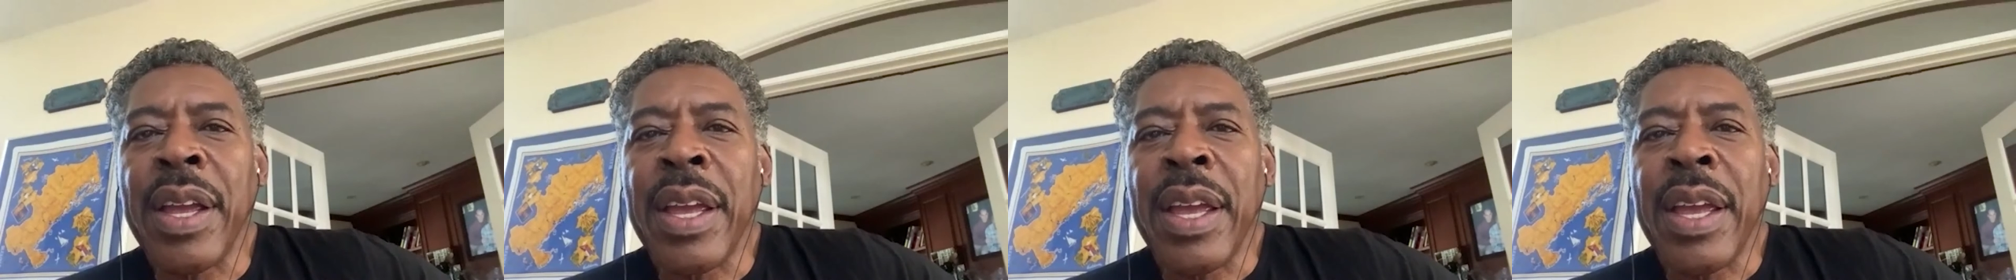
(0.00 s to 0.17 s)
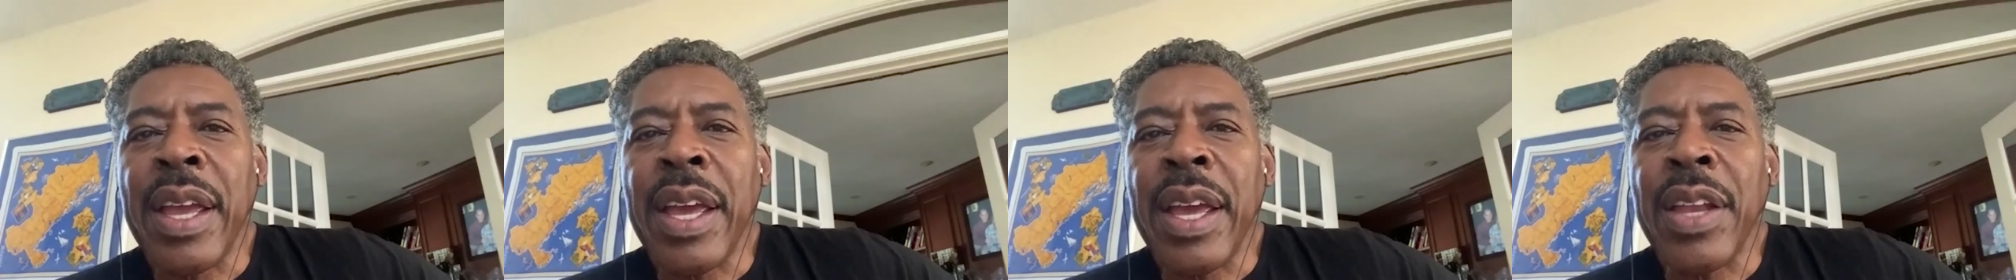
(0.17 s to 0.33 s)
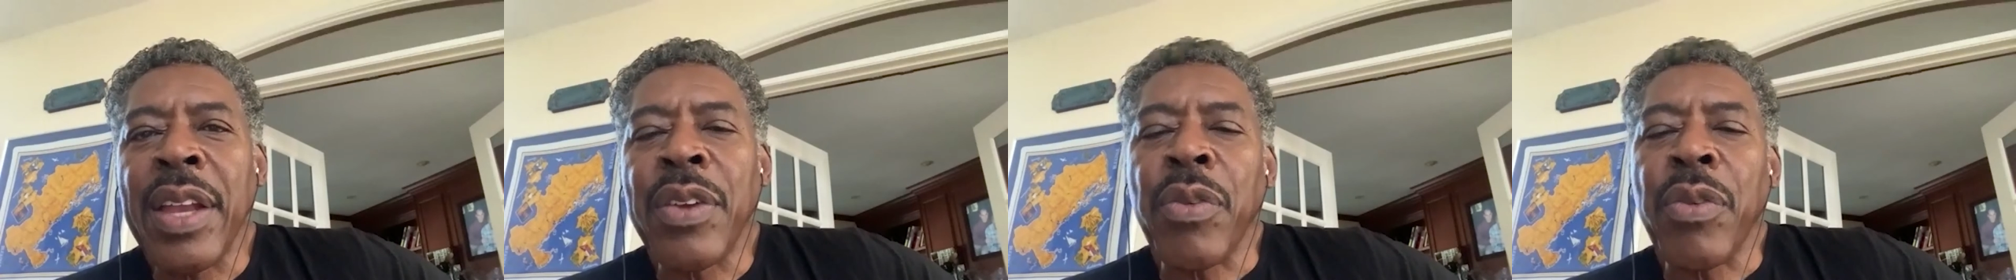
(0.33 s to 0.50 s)

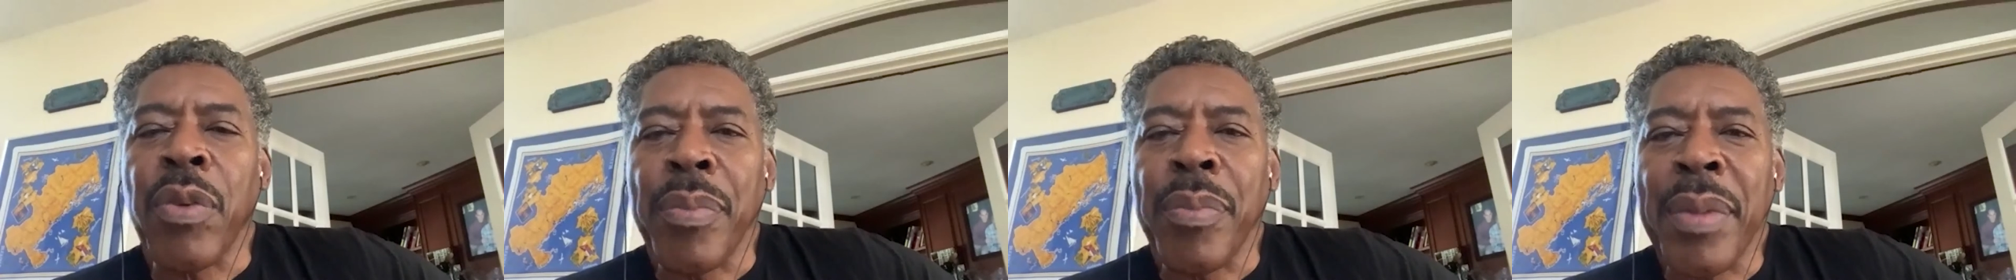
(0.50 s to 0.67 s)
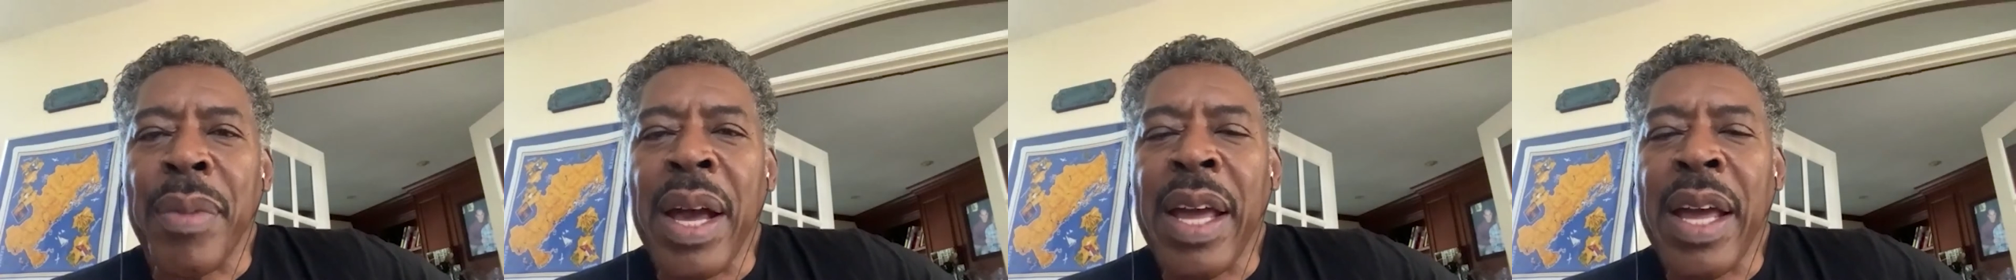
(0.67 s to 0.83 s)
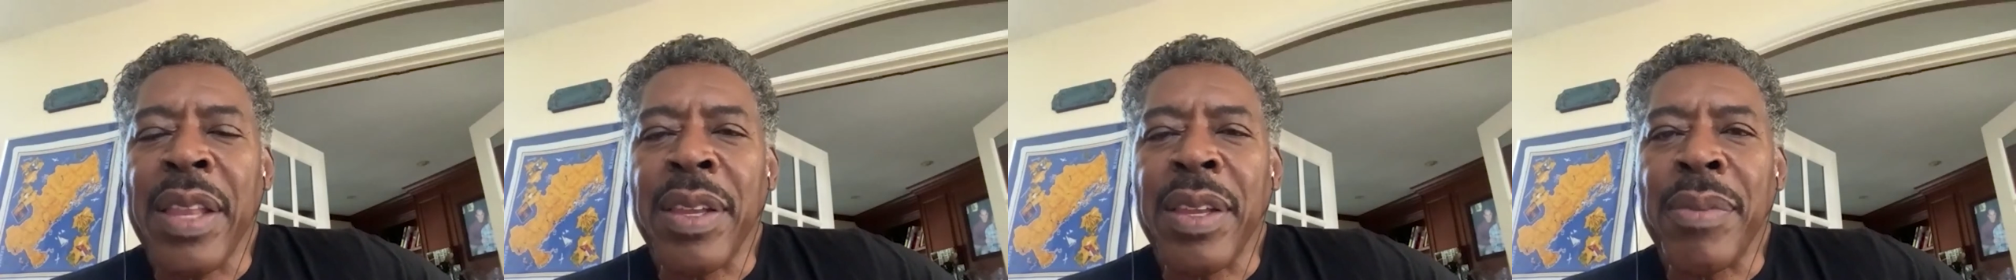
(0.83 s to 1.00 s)
and to
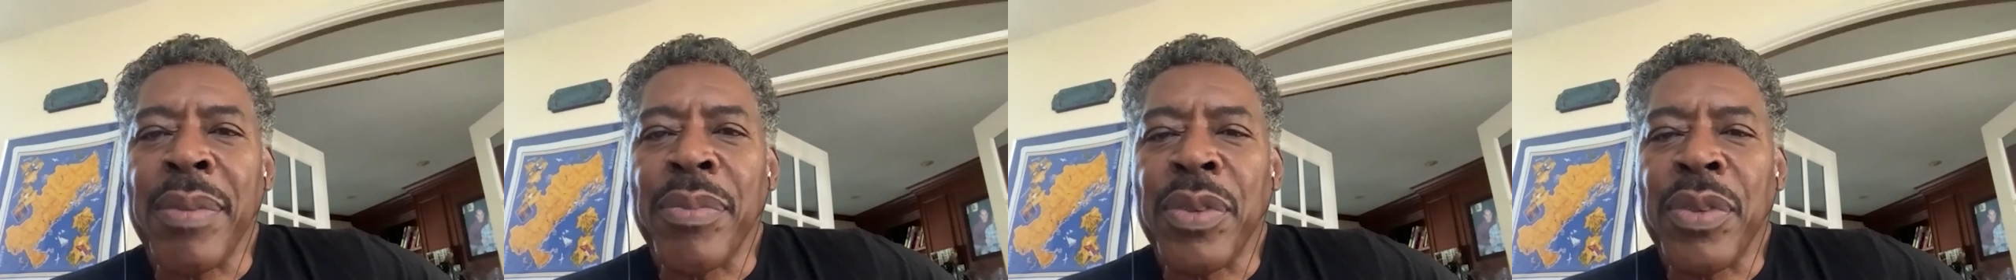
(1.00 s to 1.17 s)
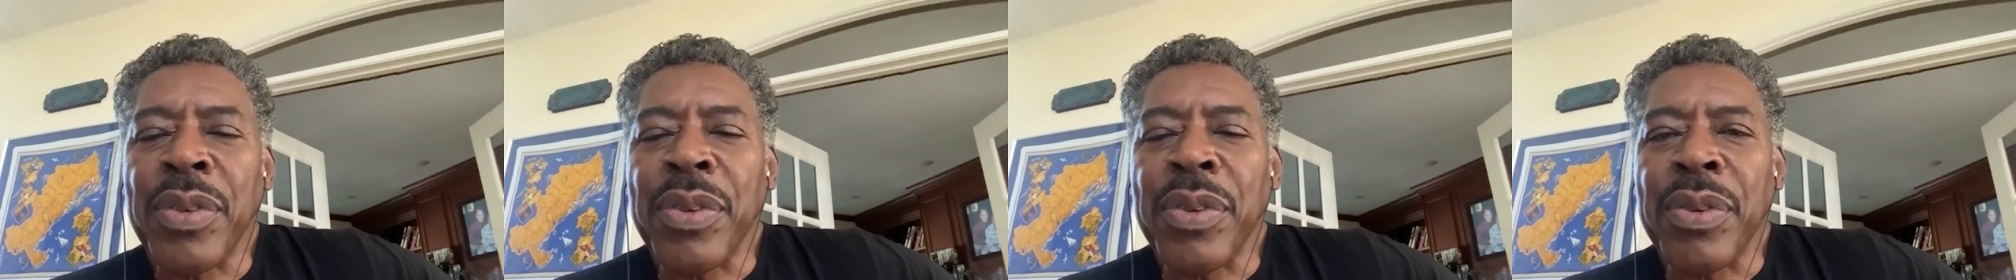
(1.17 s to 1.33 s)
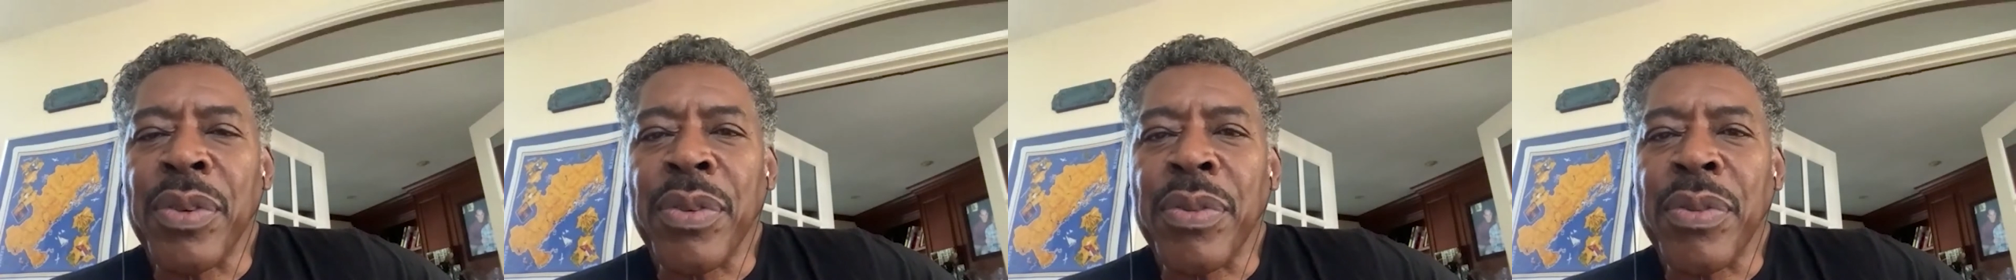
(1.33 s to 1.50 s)
remind them
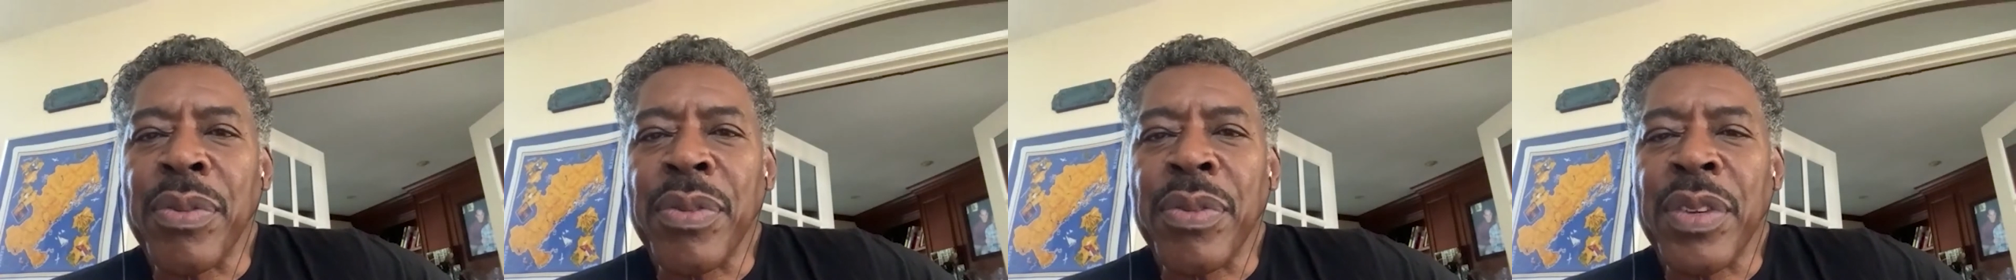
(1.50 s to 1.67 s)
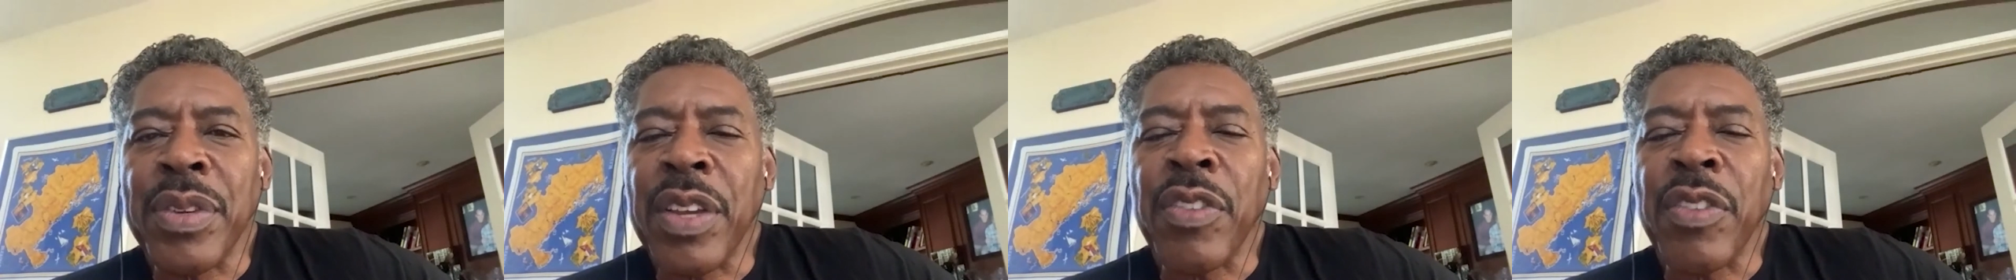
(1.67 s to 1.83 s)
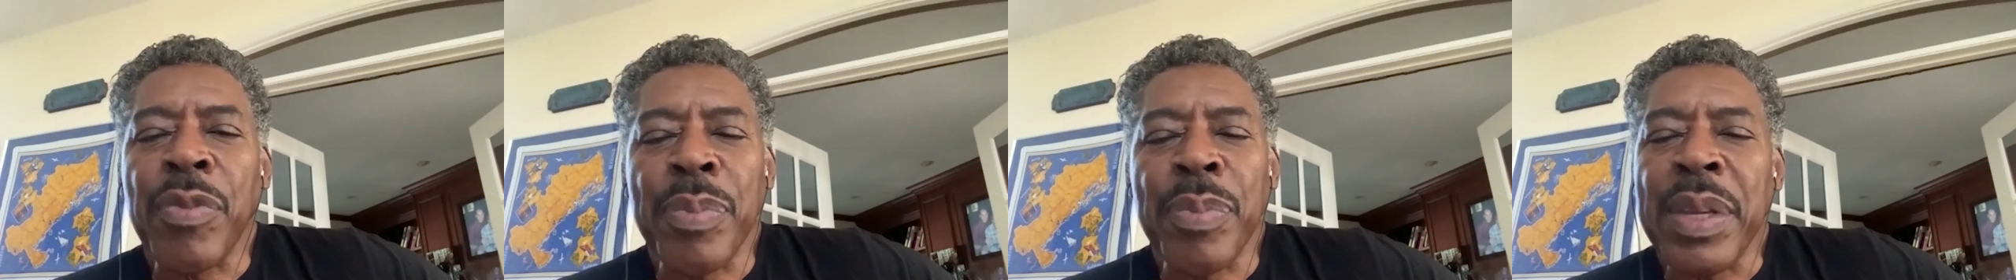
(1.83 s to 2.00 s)
to
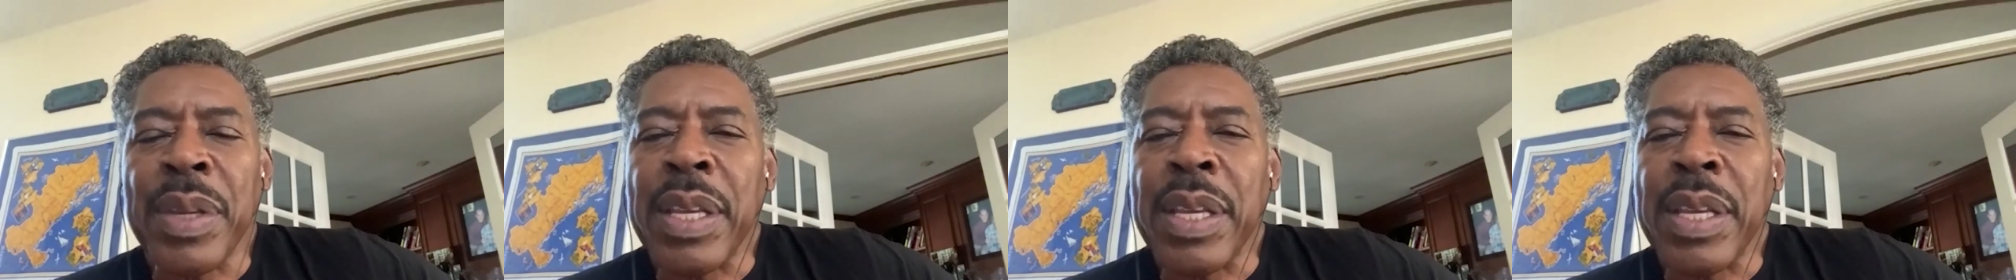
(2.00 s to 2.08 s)
just